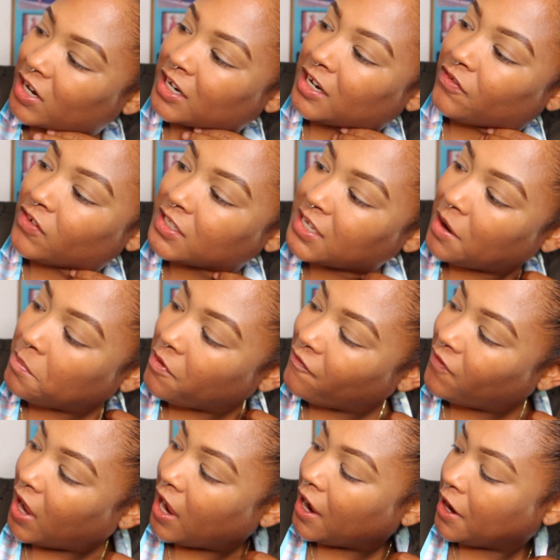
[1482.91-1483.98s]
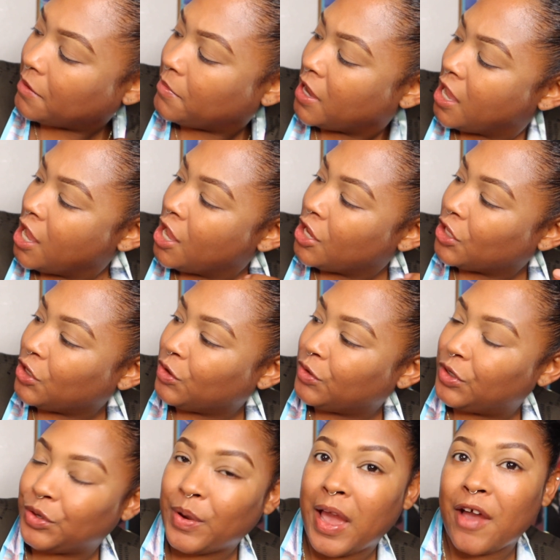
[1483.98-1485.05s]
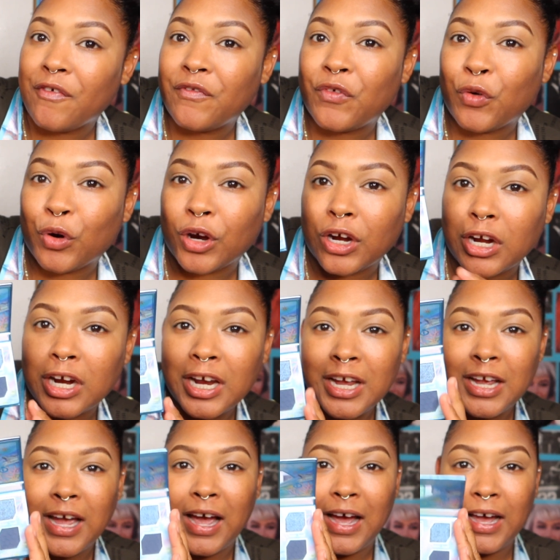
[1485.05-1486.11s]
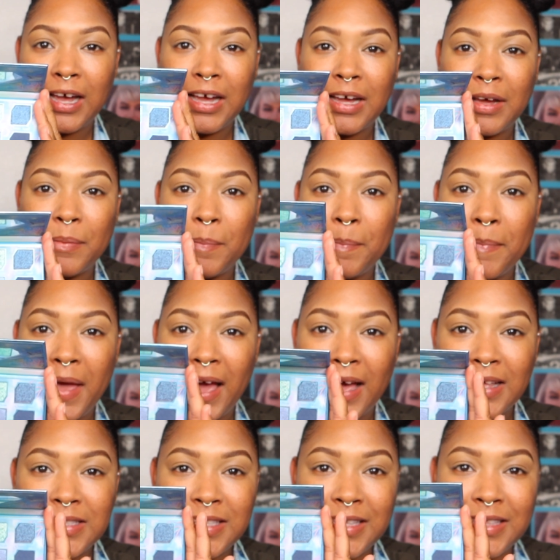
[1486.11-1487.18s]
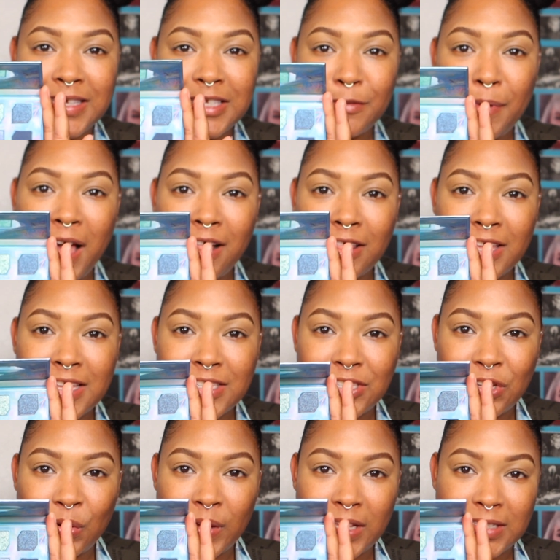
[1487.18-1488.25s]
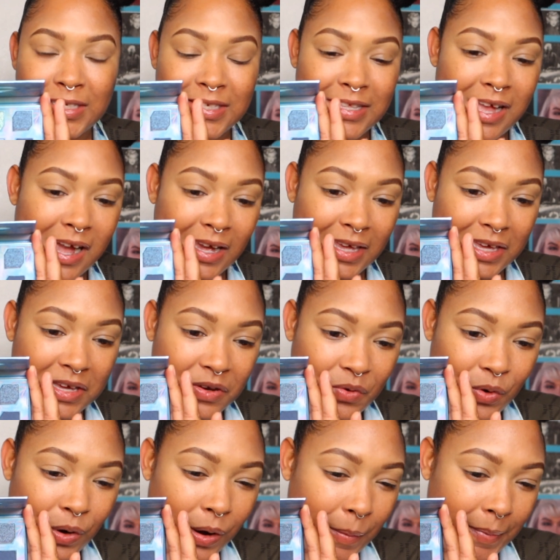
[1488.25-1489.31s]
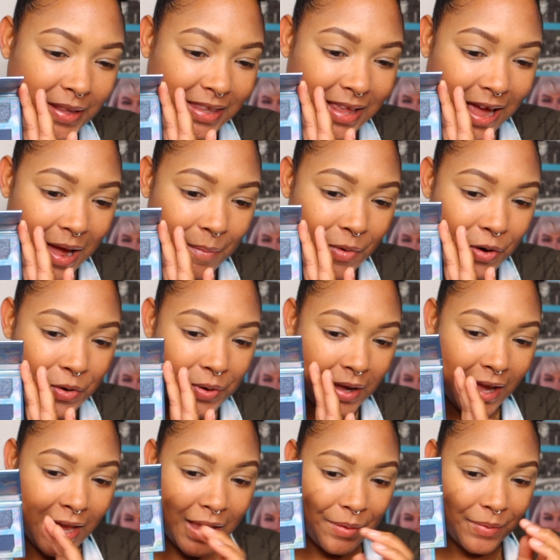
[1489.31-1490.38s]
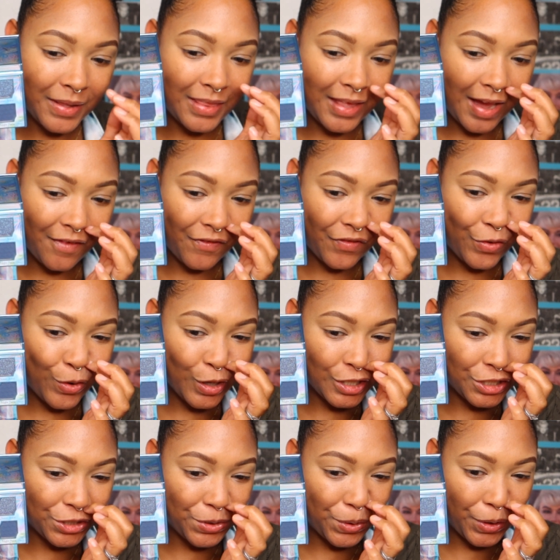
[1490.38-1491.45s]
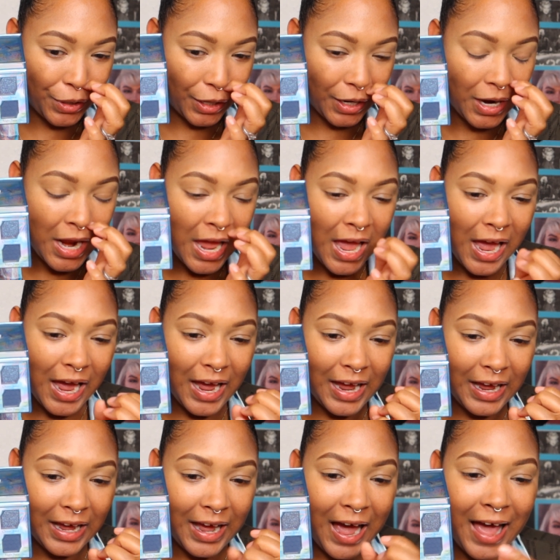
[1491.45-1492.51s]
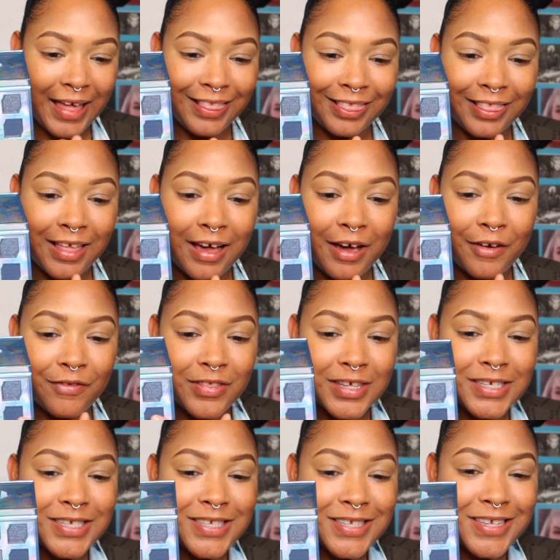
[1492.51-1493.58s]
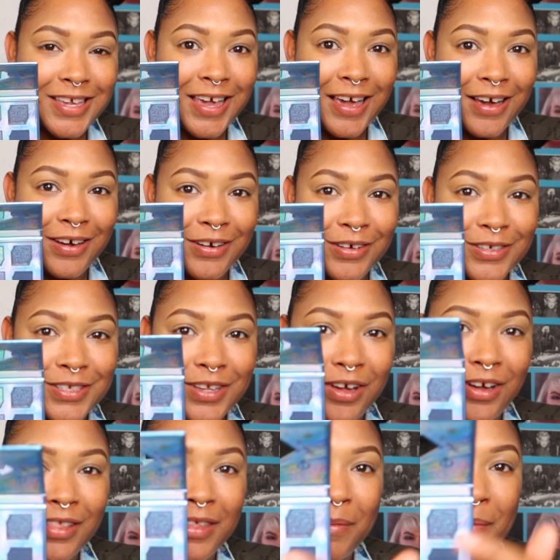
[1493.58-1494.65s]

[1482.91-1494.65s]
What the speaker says: a different type of vibe. You do have 4 mattes in this palette, so it's not equal, but I'm okay with that for sure. I love the scales on the